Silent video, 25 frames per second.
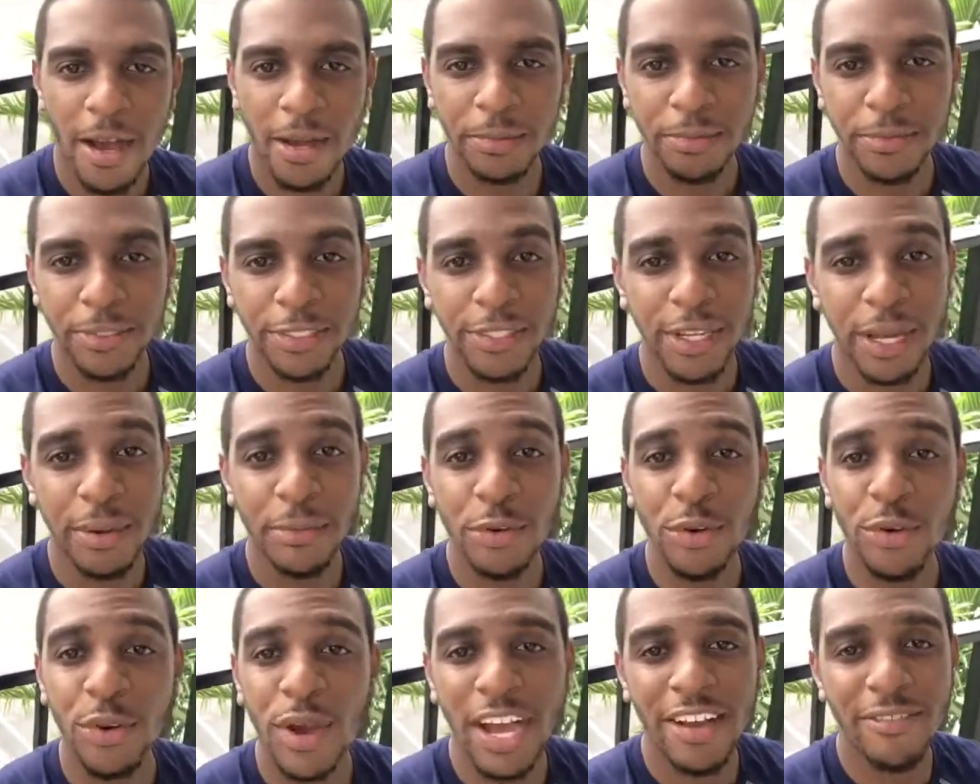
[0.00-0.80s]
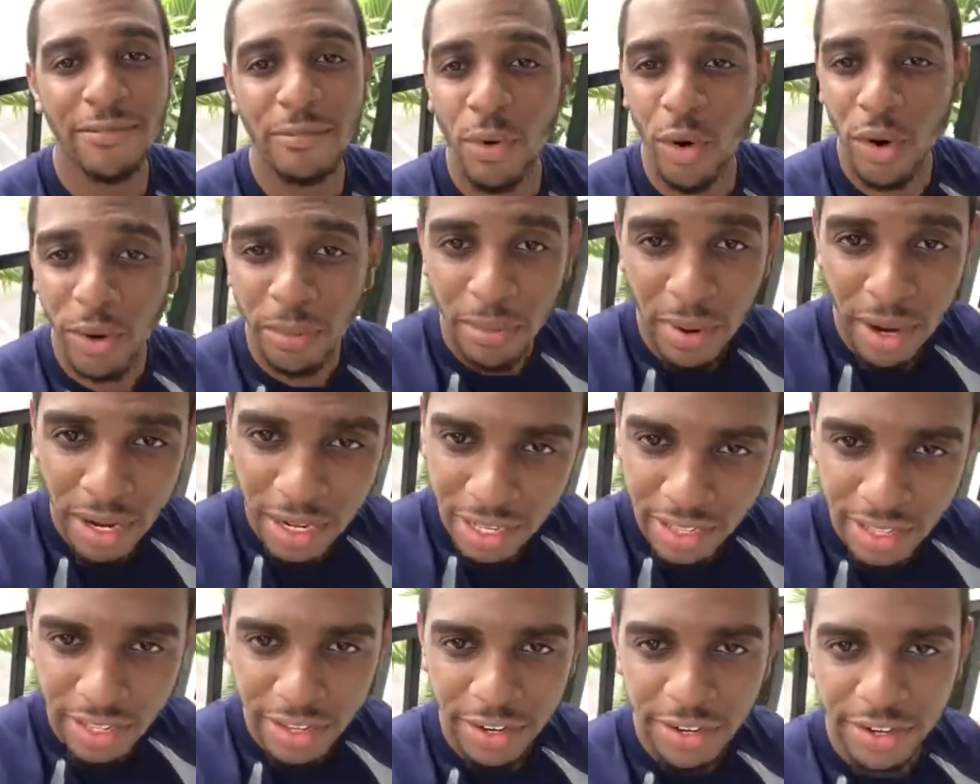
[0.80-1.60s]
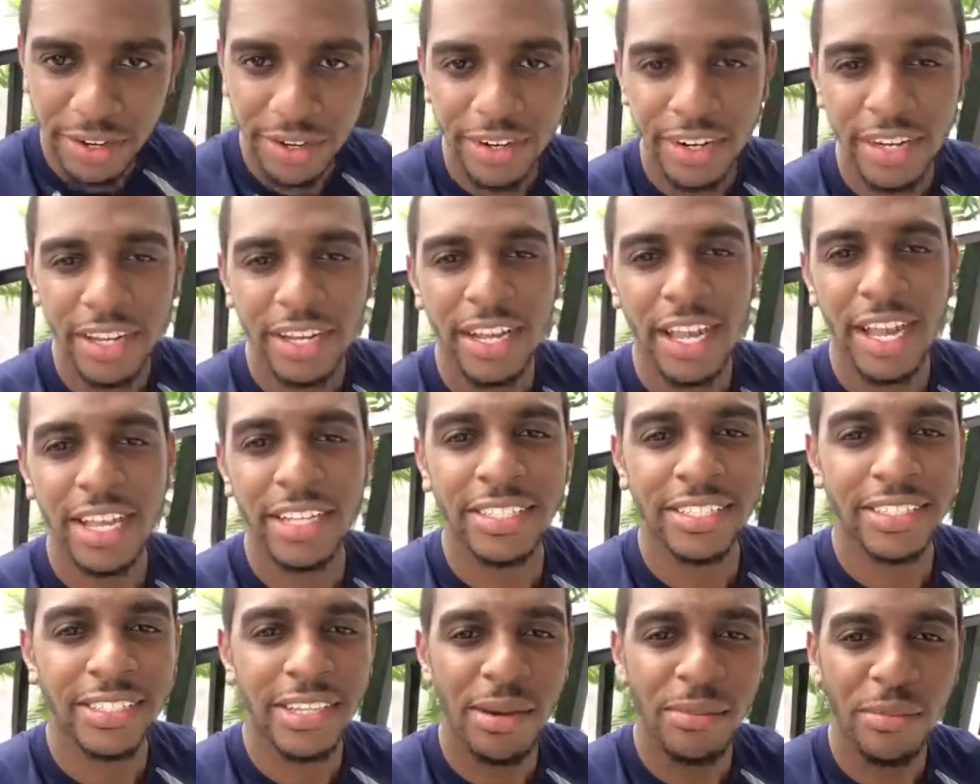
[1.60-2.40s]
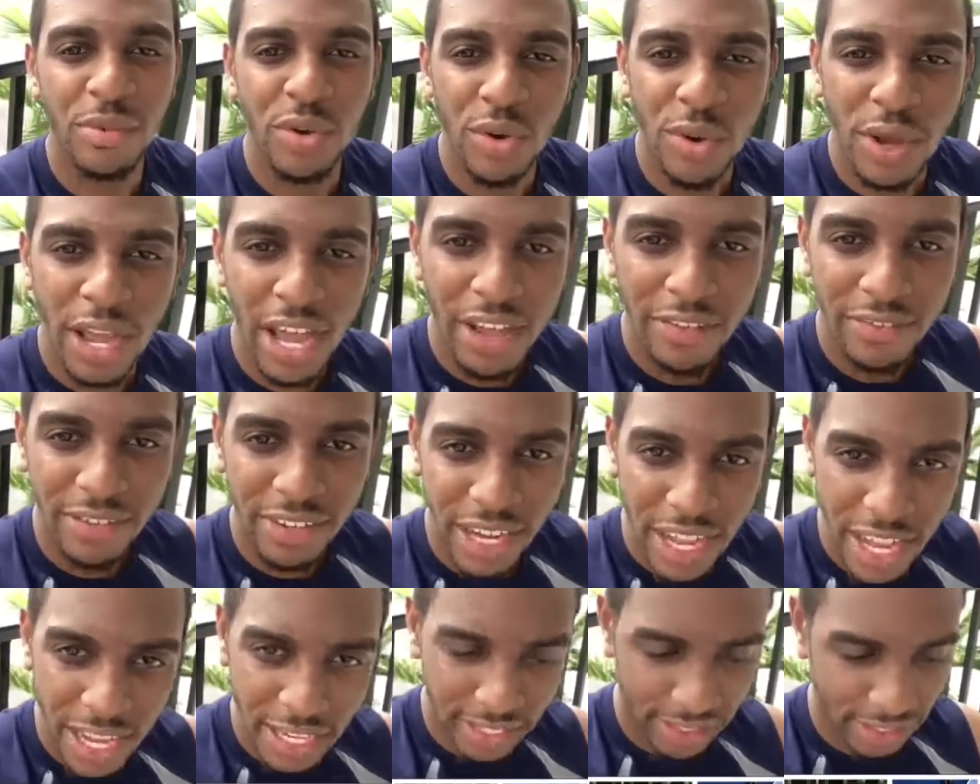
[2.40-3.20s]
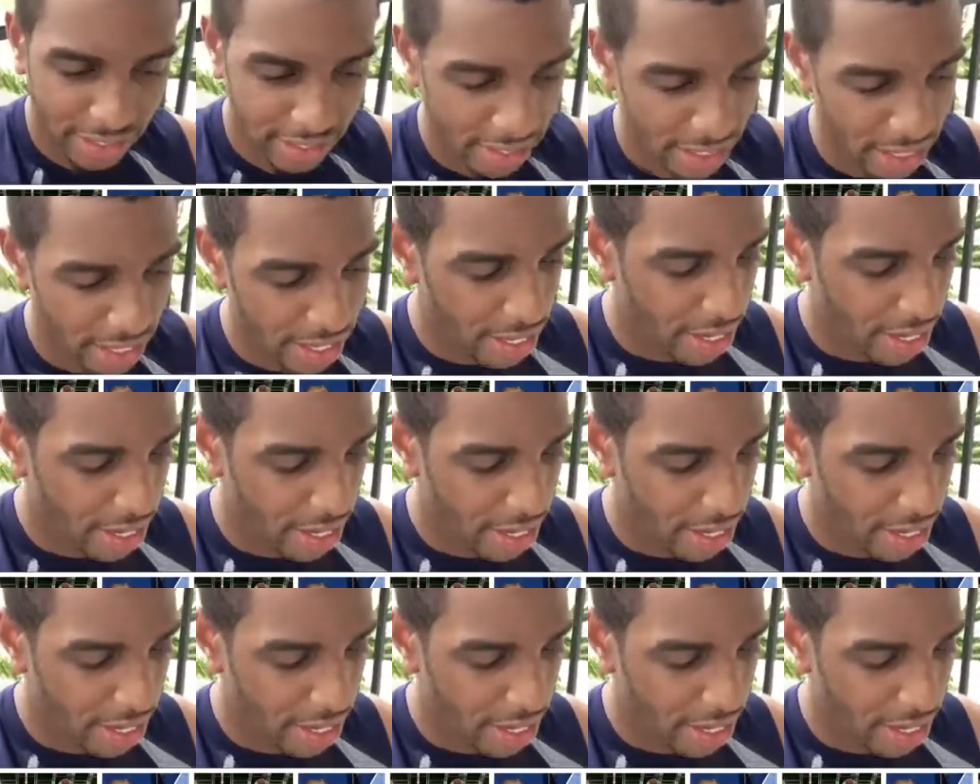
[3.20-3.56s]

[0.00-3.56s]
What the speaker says: Some who have more money than her, and some who have less.